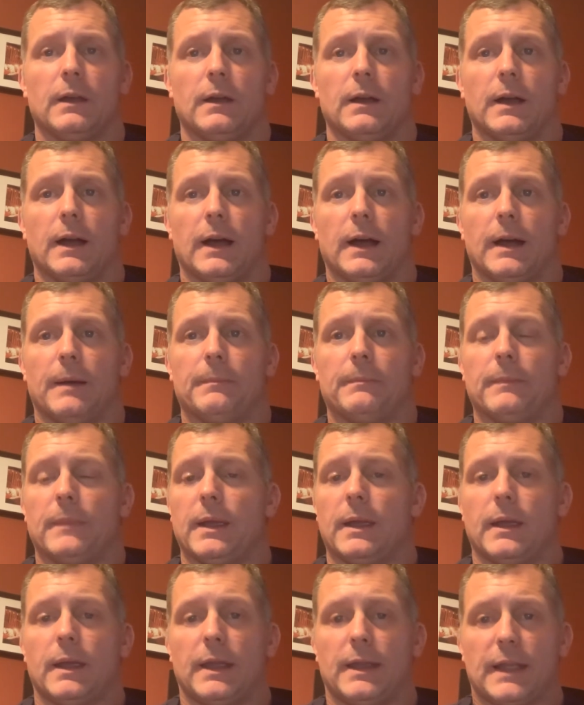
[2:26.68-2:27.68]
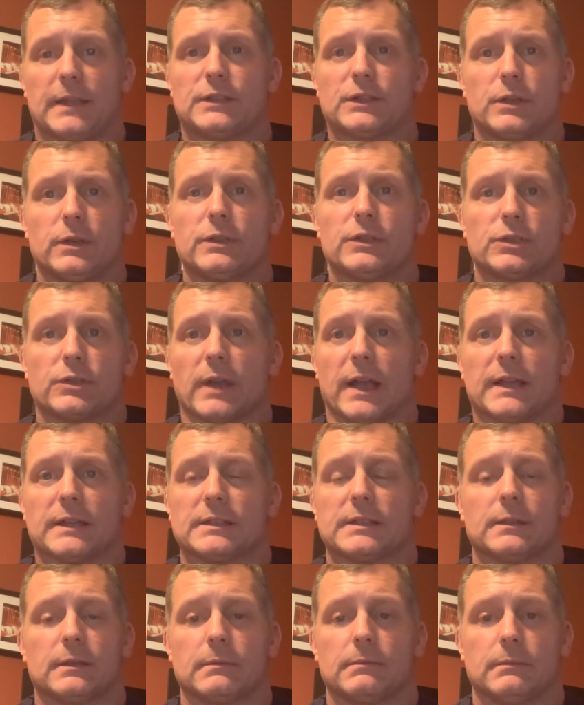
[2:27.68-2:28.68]
And that's good
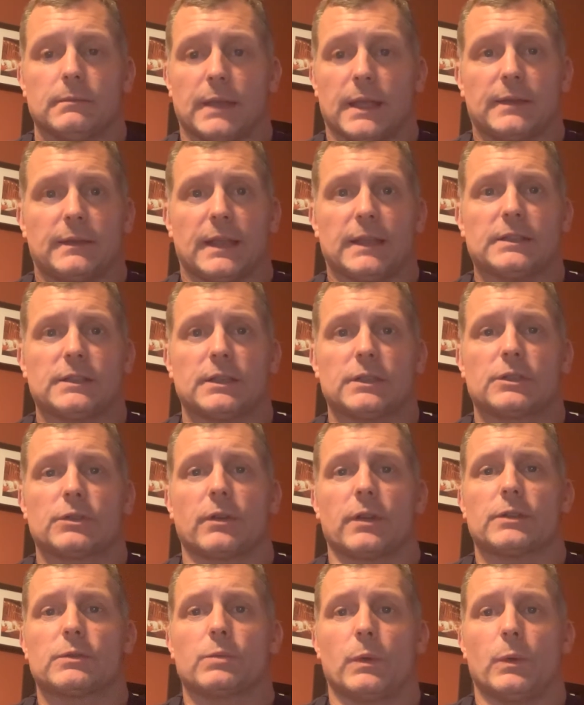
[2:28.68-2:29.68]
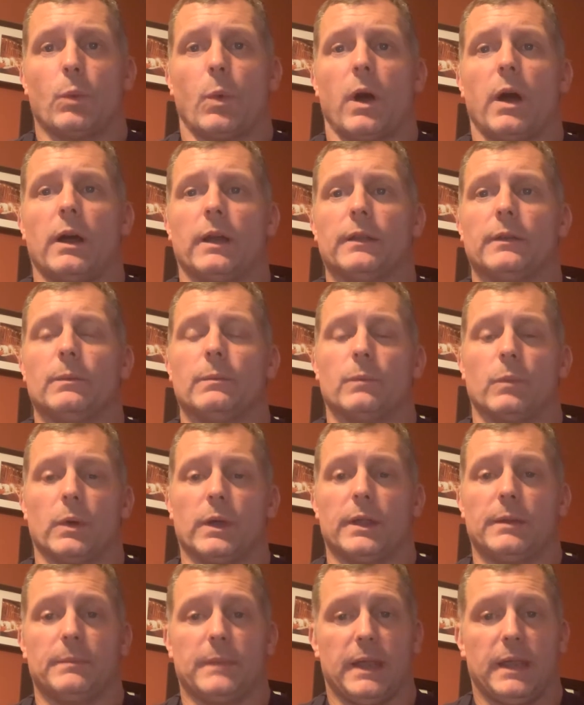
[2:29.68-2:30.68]
stress. That's the stress we want
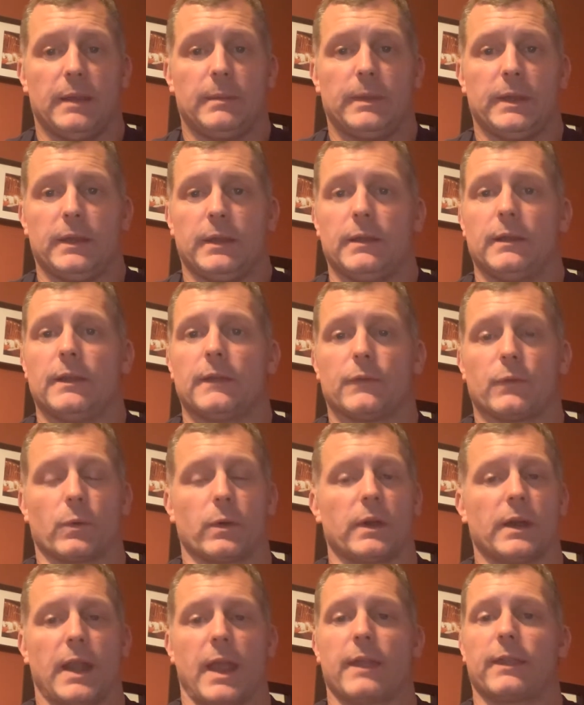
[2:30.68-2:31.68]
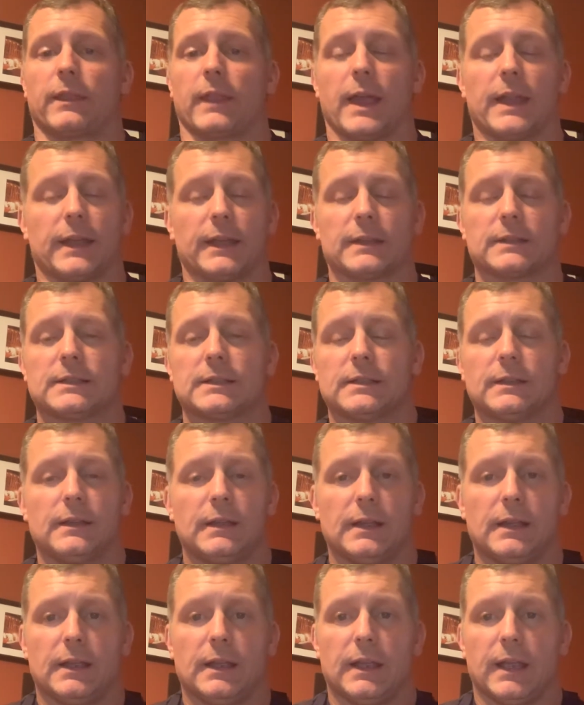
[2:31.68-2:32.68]
when maybe if we're in athletics
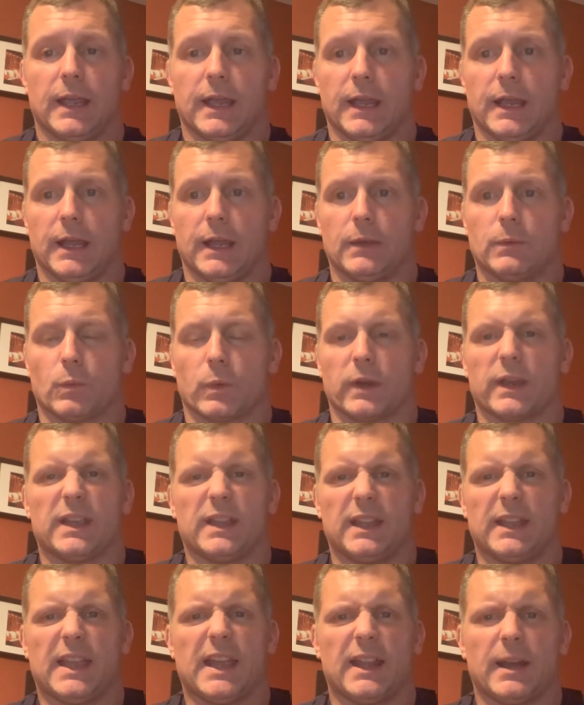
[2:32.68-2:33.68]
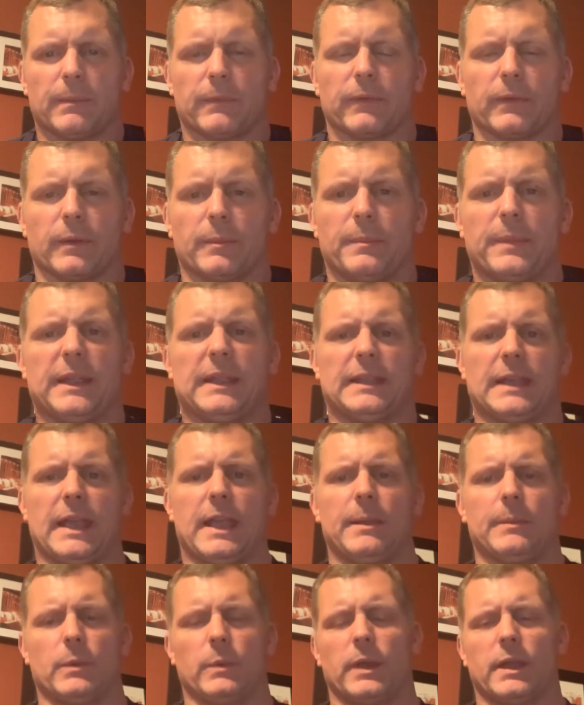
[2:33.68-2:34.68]
and we're going to get up for the big
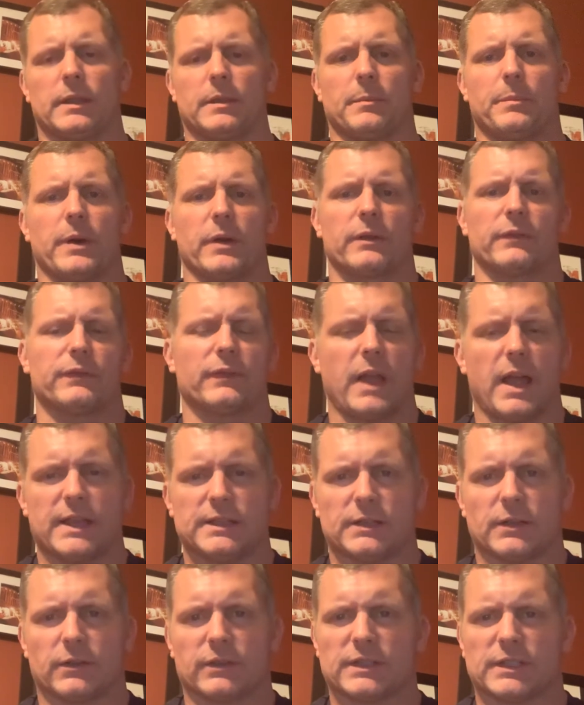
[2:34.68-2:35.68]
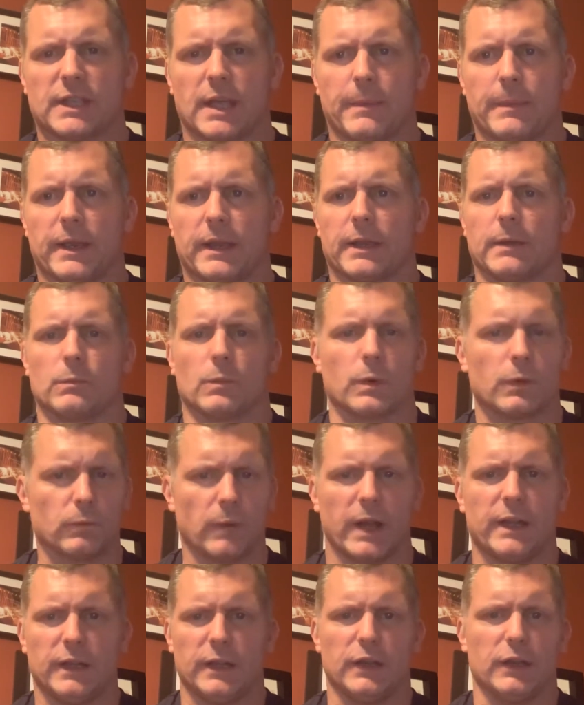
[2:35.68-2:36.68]
game and we got the butterflies in our stomach and we're
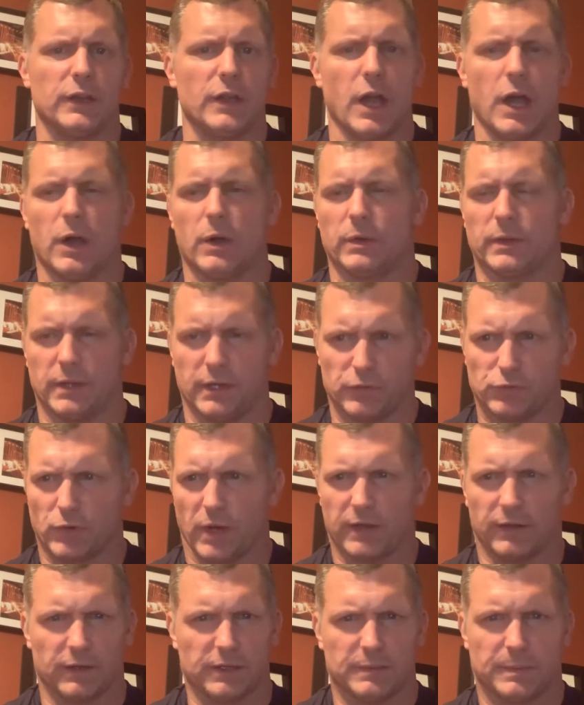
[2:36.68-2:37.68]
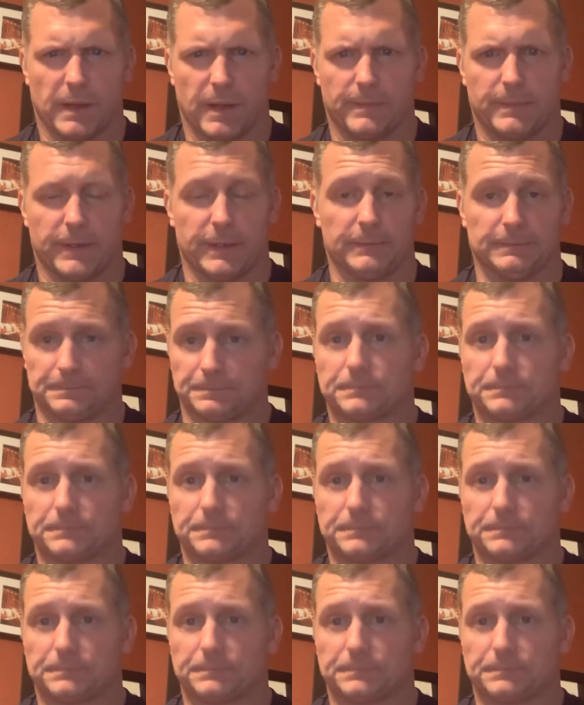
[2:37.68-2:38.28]
ready to go and the adrenaline's pumping.